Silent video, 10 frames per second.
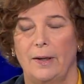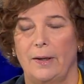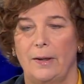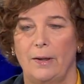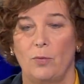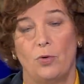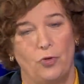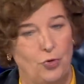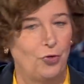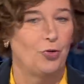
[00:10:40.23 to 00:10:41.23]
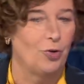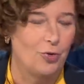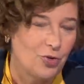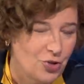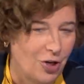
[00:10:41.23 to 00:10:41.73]
we also
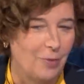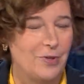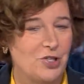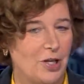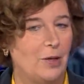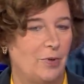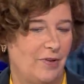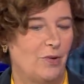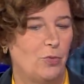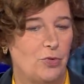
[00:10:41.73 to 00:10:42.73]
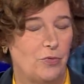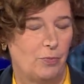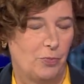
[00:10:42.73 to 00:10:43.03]
saw Charles Michel, but I would